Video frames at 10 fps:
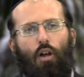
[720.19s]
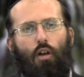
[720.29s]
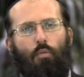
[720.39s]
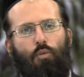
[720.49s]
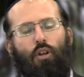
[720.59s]

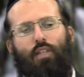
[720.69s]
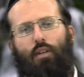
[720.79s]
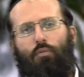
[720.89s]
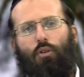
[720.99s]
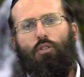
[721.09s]
Emuna is
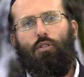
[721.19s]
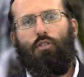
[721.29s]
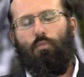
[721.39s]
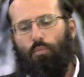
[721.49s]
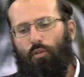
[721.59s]
our future
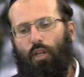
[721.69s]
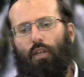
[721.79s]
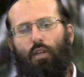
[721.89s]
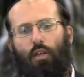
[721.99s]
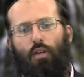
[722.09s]
should
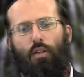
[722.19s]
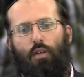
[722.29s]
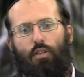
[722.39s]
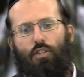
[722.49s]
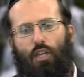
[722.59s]
bring
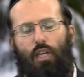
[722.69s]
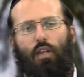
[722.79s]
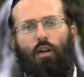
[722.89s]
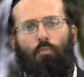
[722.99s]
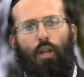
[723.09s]

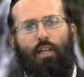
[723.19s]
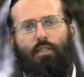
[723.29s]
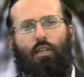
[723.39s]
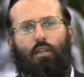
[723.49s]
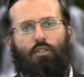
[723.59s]
Shechina and
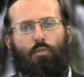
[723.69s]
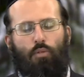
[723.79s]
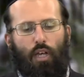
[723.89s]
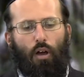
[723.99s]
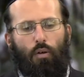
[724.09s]
blessing, should
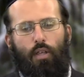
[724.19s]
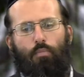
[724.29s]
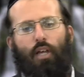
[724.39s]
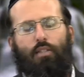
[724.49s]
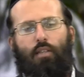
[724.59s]
bring only
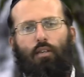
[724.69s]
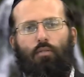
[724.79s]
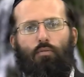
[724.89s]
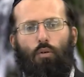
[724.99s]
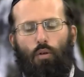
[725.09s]
blessing
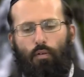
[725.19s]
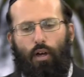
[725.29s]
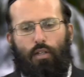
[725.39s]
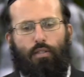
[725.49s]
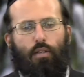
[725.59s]
for all of
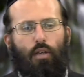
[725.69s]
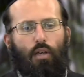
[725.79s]
us,